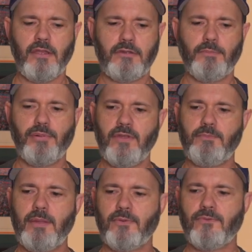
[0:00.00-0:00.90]
to prevent
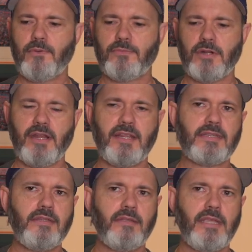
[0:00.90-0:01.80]
people from trying
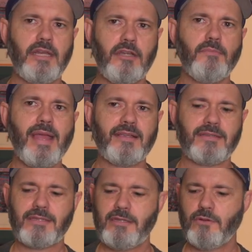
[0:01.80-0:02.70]
to get into your bags
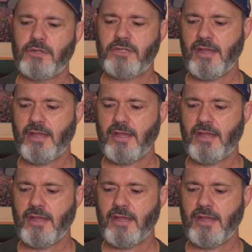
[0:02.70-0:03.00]
and steal what